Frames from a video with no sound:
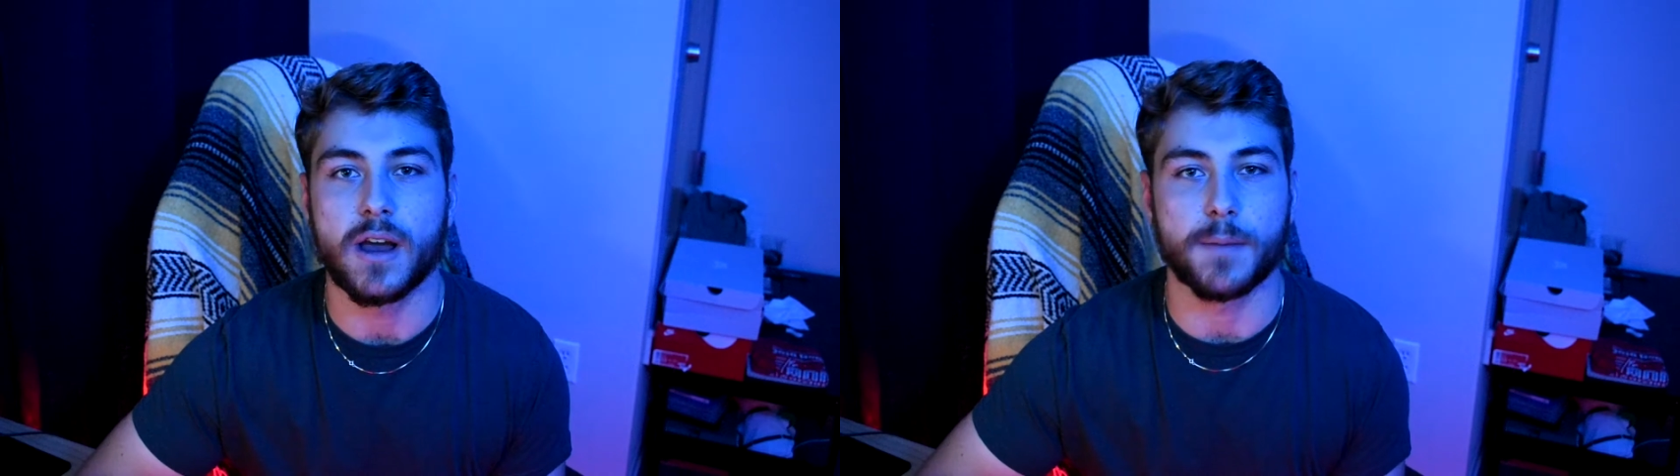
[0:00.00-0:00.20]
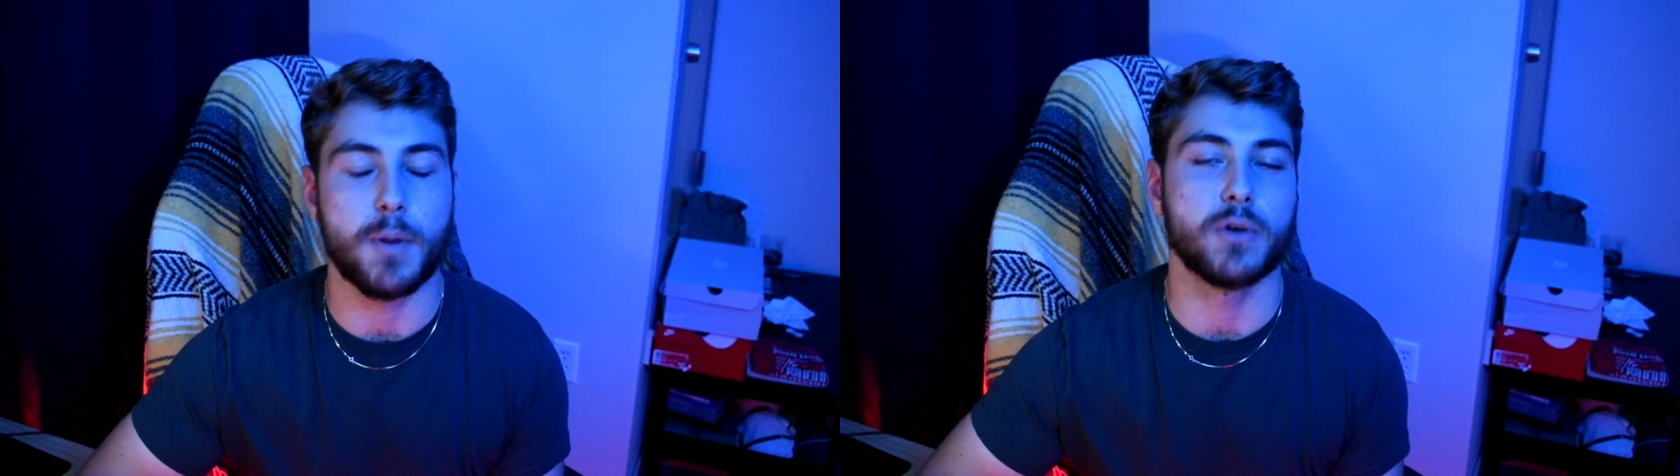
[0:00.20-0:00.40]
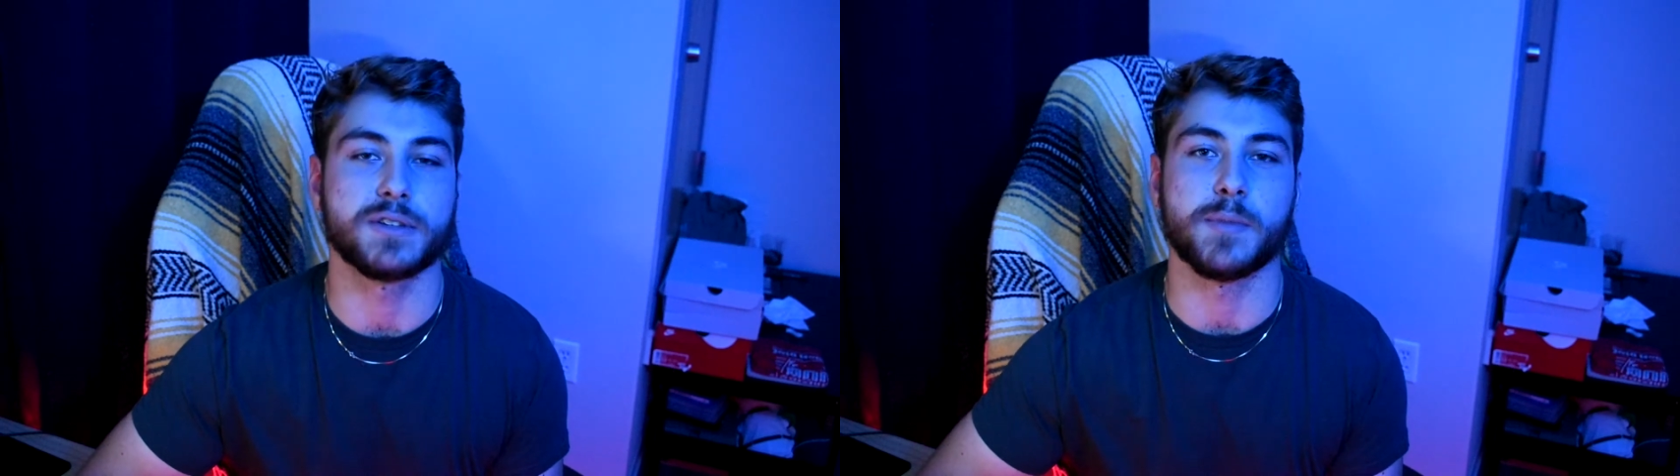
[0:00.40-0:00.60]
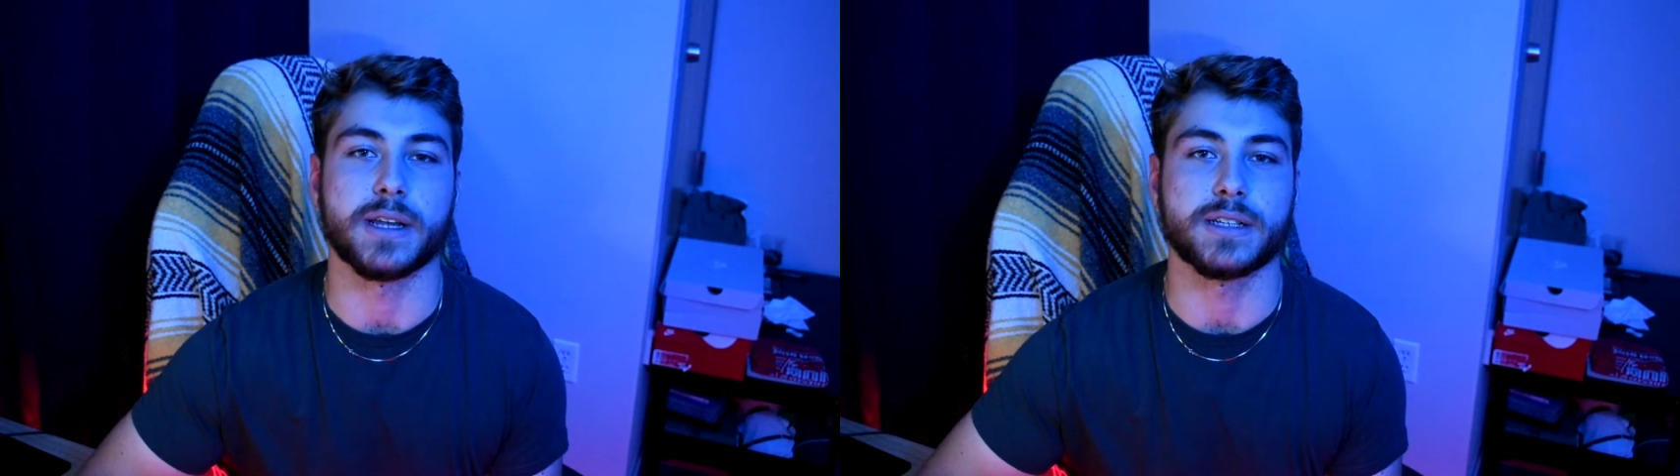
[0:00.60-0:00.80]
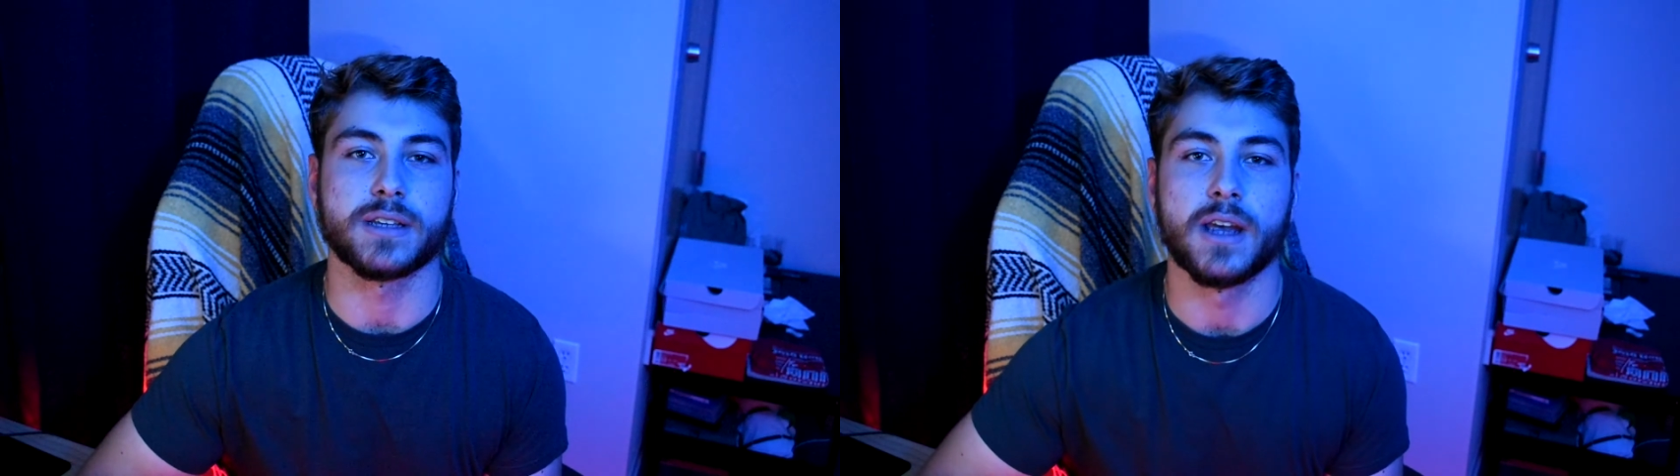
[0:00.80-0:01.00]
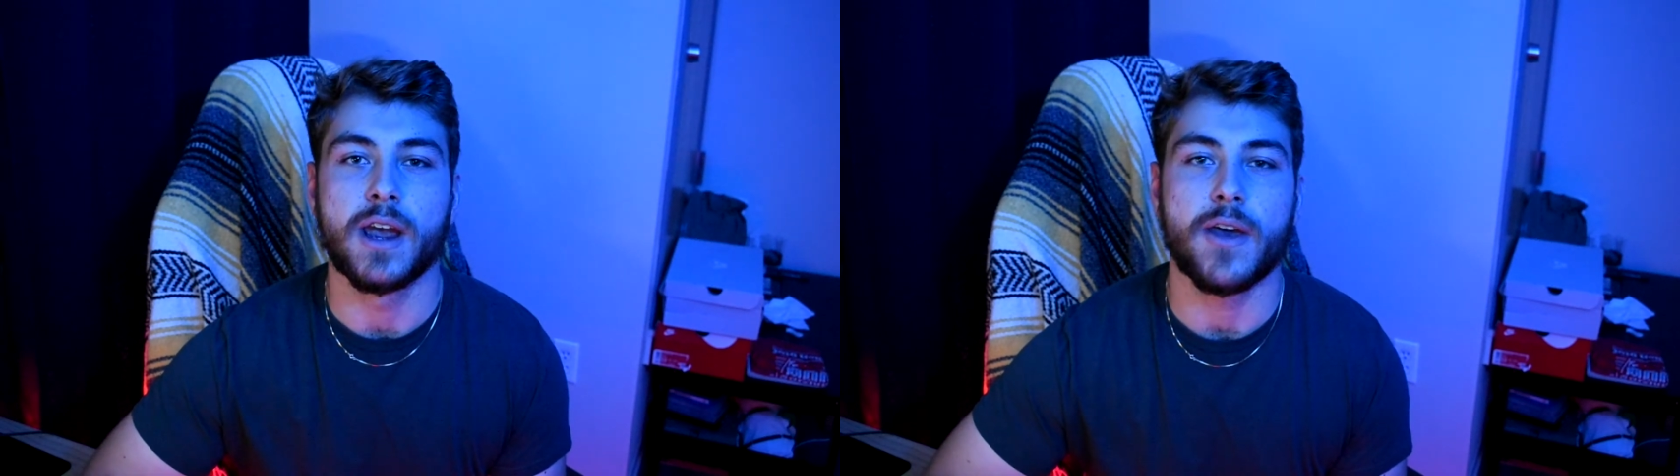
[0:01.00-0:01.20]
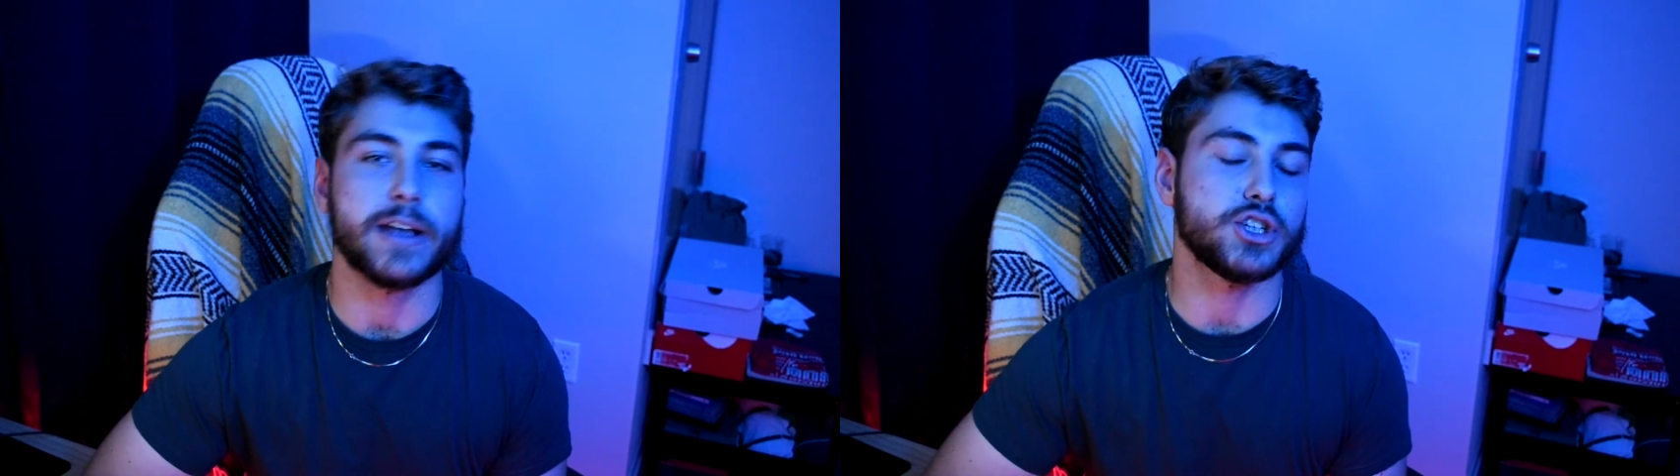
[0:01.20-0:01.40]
on Postmates. That